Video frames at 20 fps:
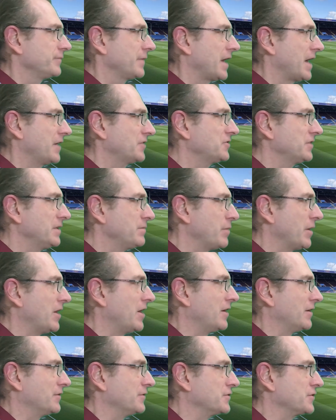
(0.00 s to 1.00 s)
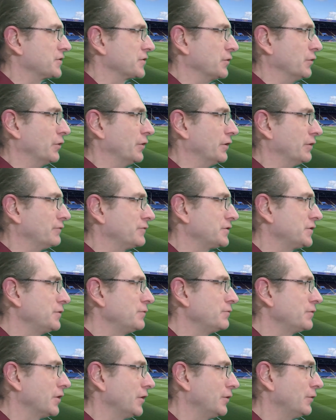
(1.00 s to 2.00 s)
Ashley Barnes, scorer of
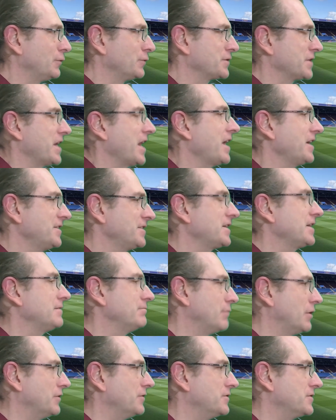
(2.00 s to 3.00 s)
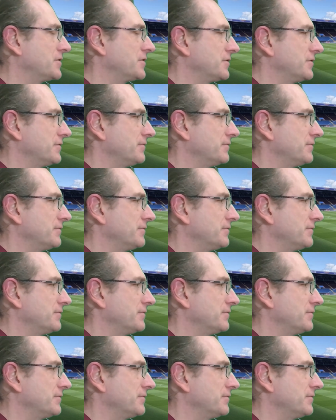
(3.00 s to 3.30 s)
2 goals in 18 months.